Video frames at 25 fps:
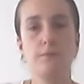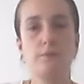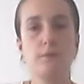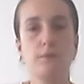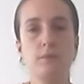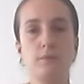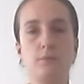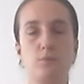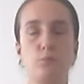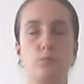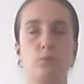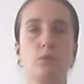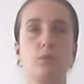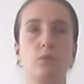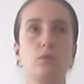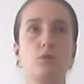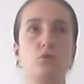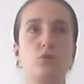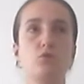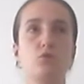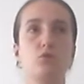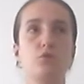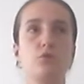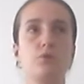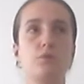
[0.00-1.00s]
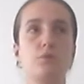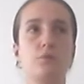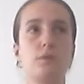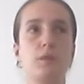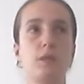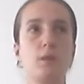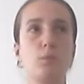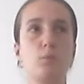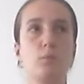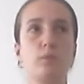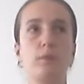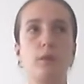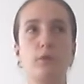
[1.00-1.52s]
This word should
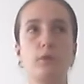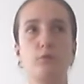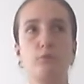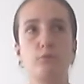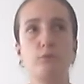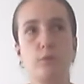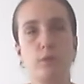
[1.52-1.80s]
stay with us